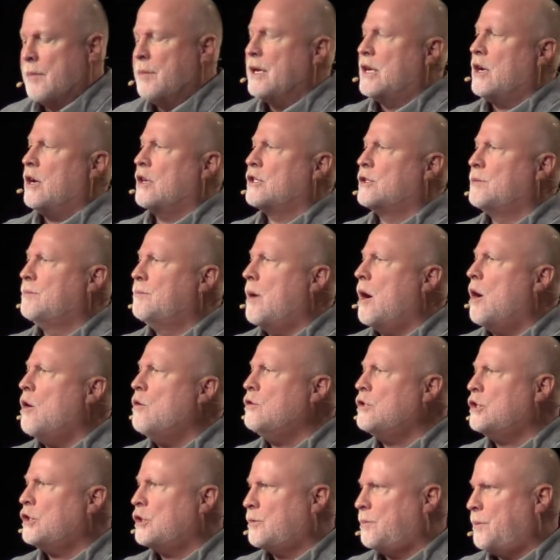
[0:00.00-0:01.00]
because
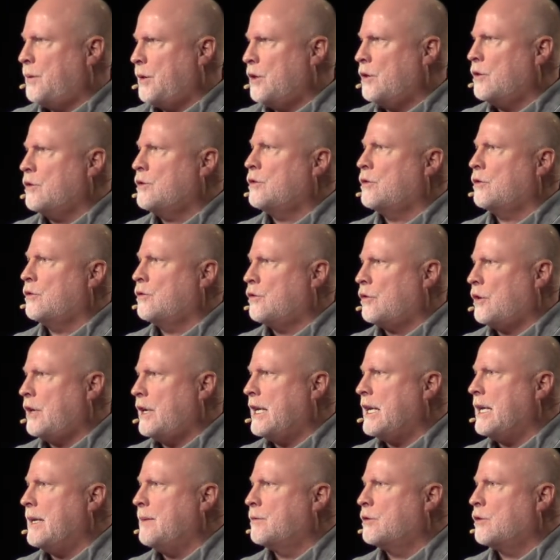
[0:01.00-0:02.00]
most spiritual
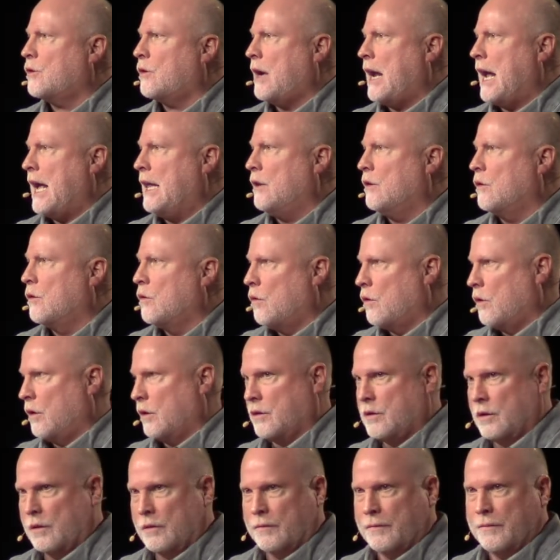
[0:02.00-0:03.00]
dreams are
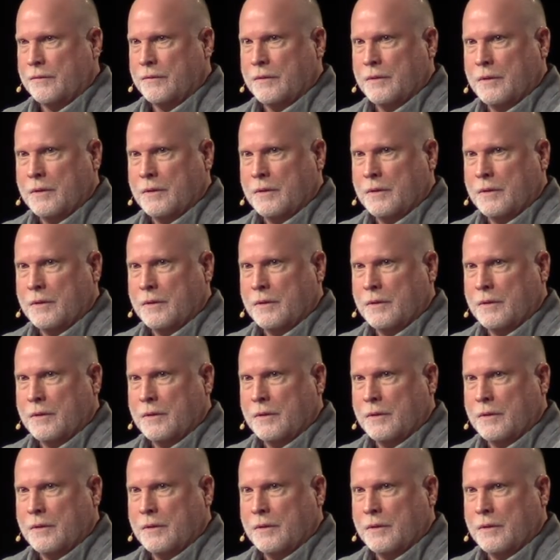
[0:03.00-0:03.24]
allegorical.